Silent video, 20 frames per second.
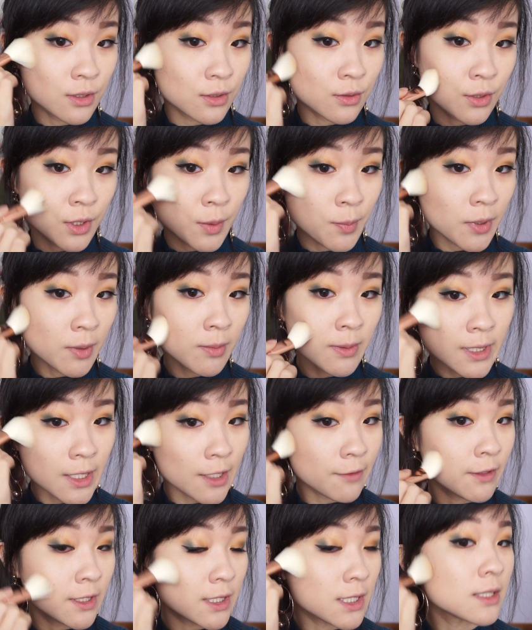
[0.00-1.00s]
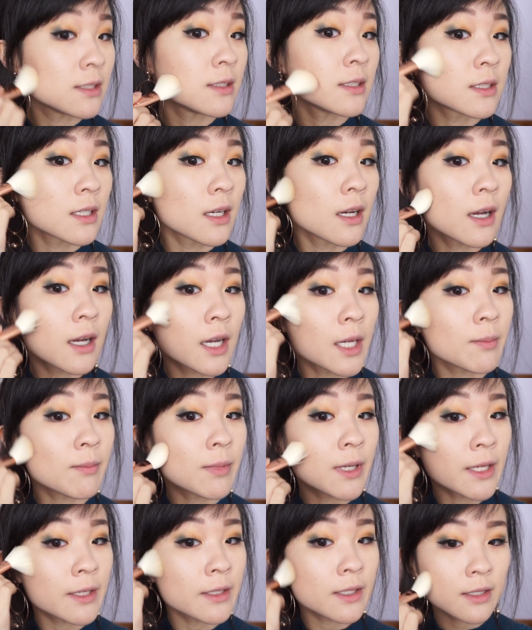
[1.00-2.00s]
so you probably have an easier time
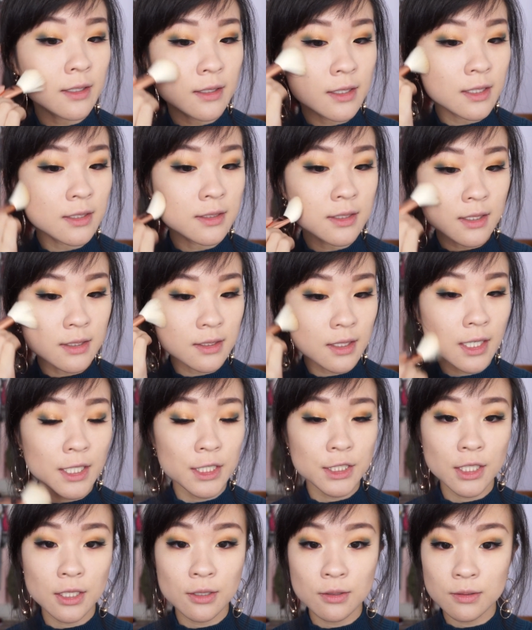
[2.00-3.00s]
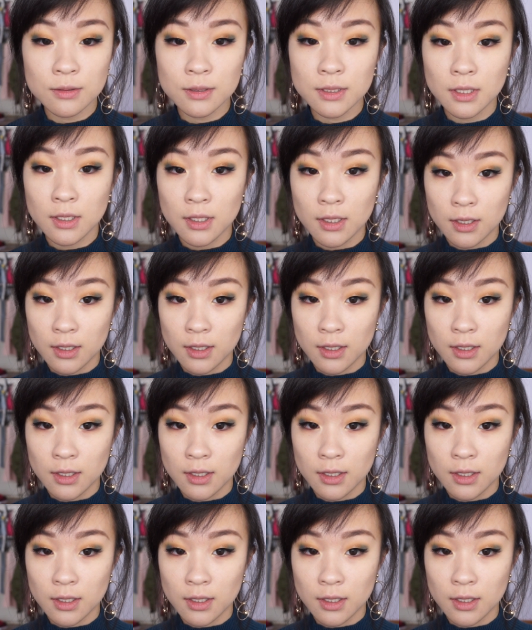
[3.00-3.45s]
blending these as eyeshadows